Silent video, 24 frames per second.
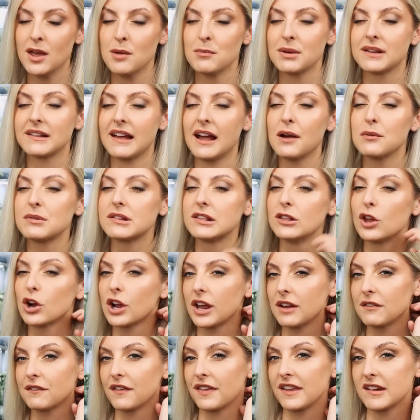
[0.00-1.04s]
Because I was
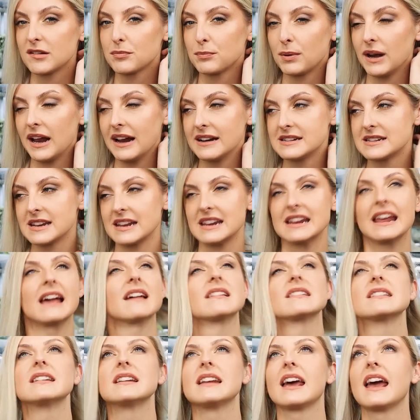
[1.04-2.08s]
looking for this plant
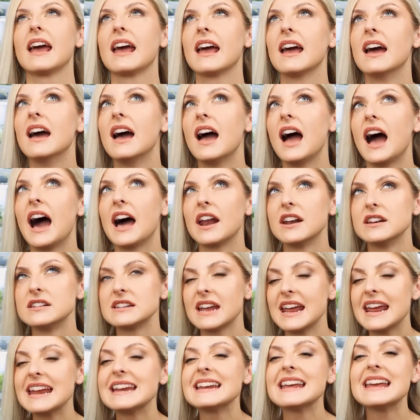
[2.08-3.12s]
yesterday and
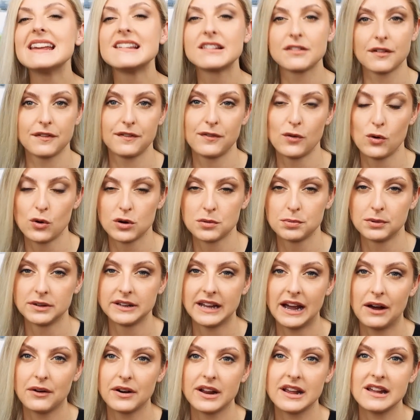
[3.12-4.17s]
it is affordable
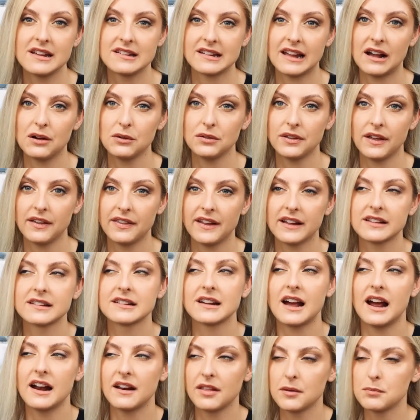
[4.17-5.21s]
now and it is out there. That's
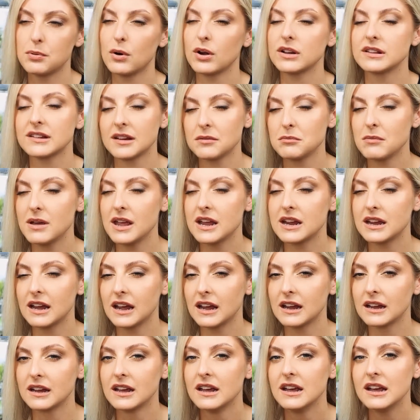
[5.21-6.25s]
kind of the point I'm
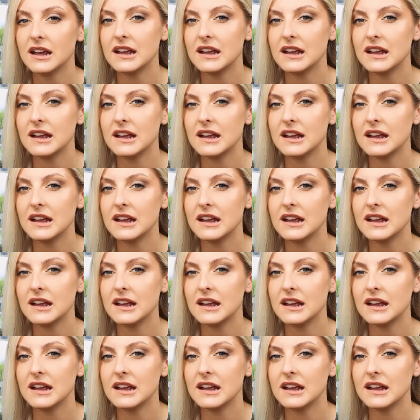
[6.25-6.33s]
making.